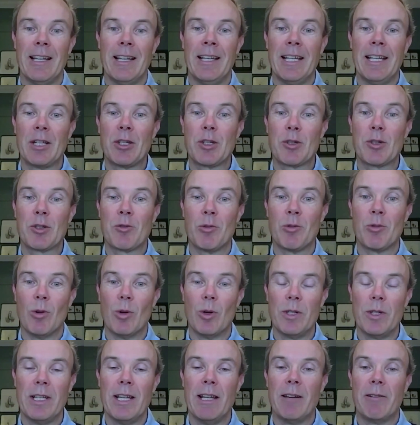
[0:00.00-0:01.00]
an
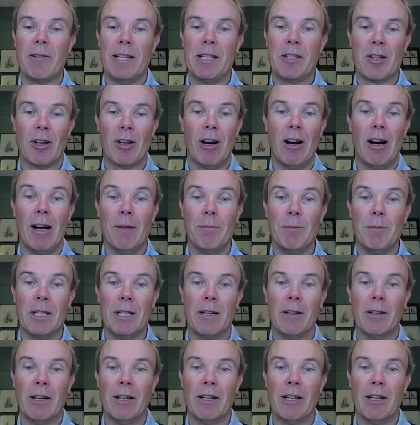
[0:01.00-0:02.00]
extraordinary time. You
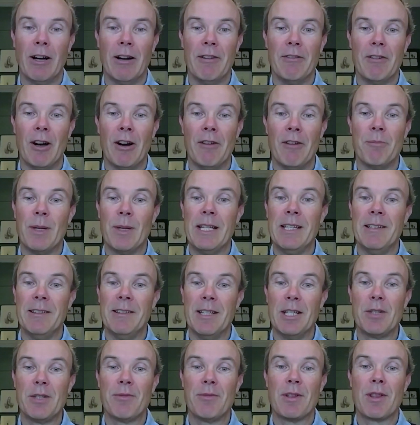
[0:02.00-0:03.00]
know, I, have been in
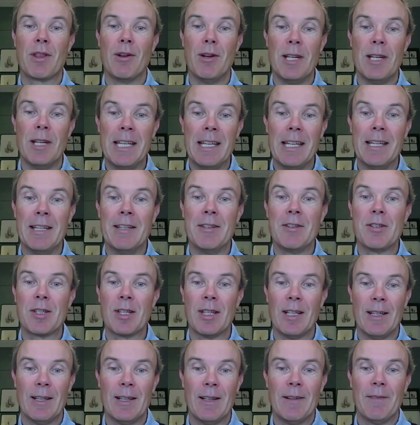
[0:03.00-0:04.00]
this for 30
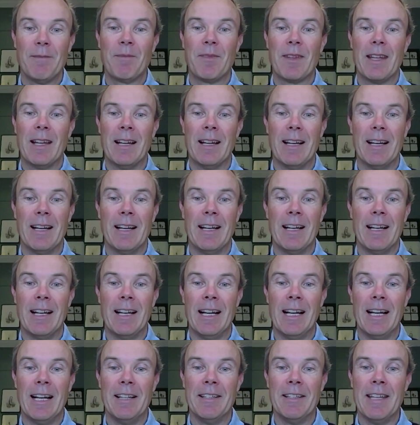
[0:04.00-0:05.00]
years uh,
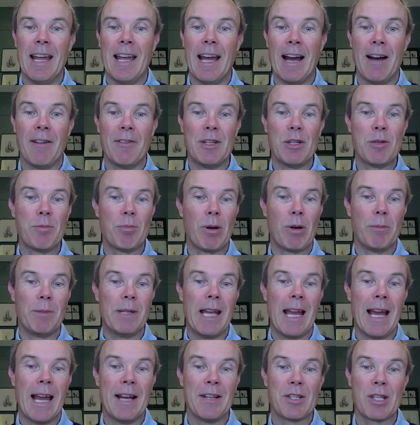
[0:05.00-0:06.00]
uh, now. This probably
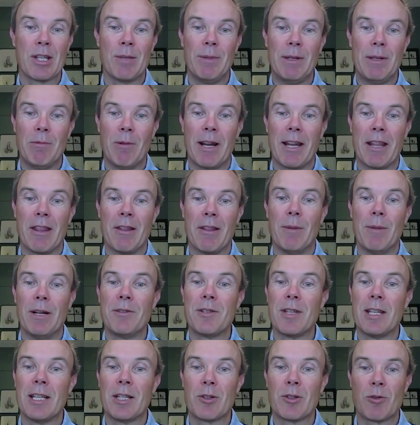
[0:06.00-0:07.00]
has to be one of the
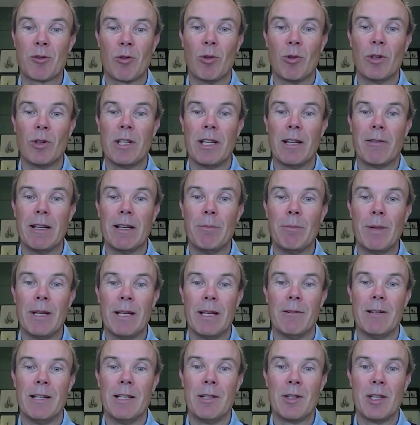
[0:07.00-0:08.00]
most extraordinary
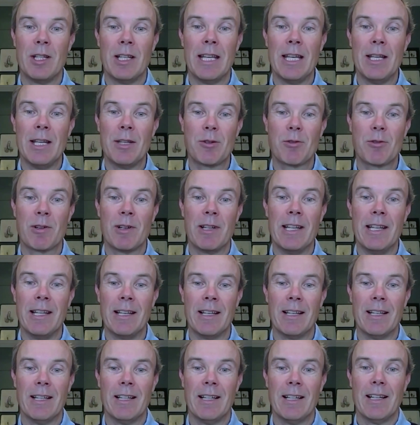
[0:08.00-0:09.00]
periods in
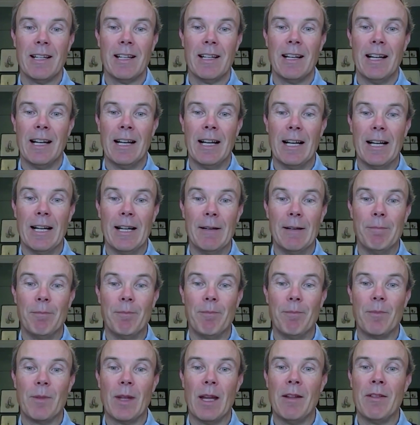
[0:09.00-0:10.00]
history
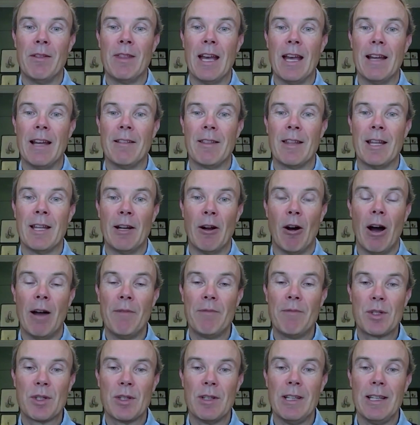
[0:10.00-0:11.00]
um, that that
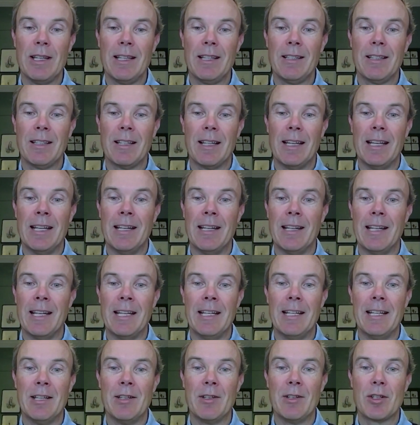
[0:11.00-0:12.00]
I've seen.
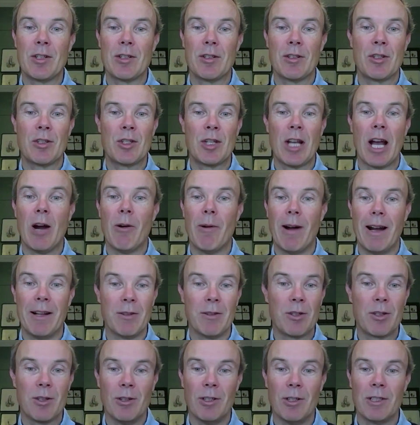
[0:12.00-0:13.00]
it, it is so
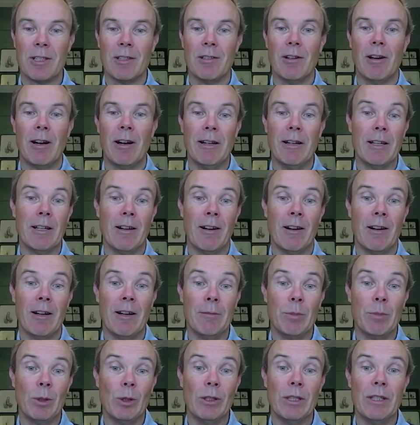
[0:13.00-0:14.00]
uncertain. I, I
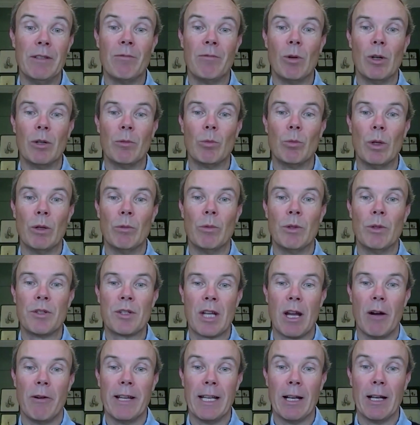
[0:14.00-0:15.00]
believe what, what, what's
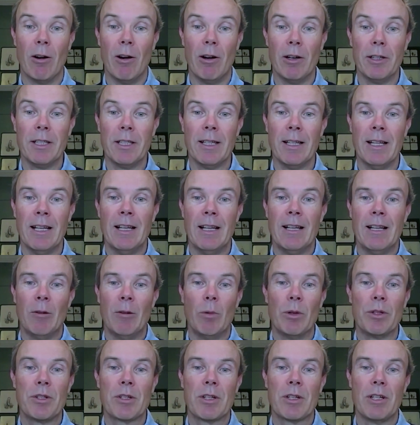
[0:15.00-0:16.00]
going on,
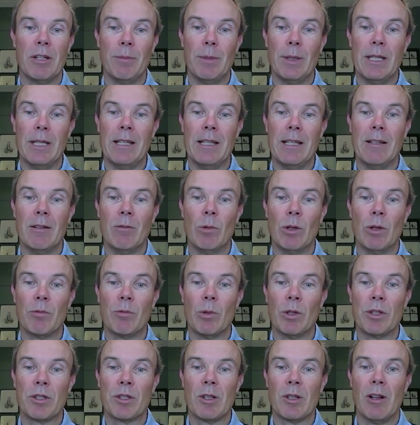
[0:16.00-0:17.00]
what's going to be what,
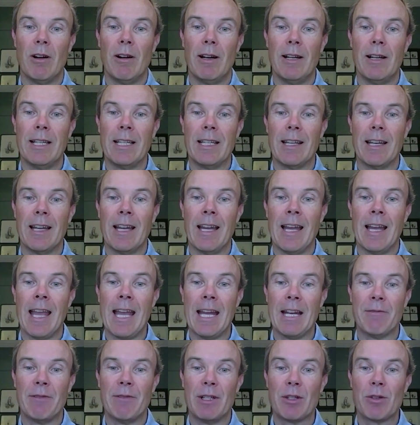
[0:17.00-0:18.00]
what's lying
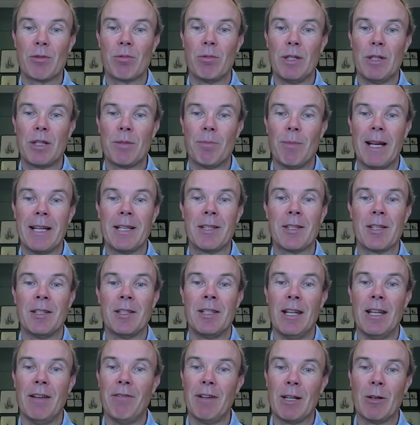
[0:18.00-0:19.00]
ahead of us, which makes it
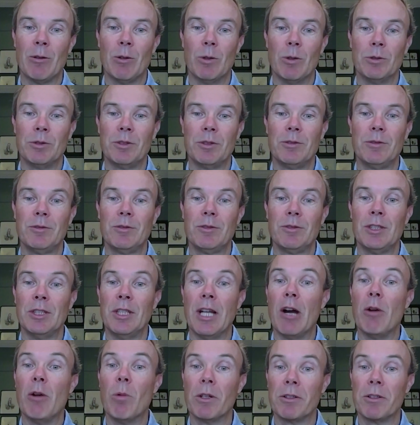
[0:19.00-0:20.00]
difficult to
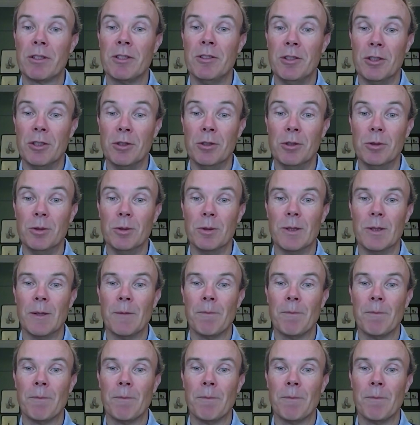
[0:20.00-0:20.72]
know what to do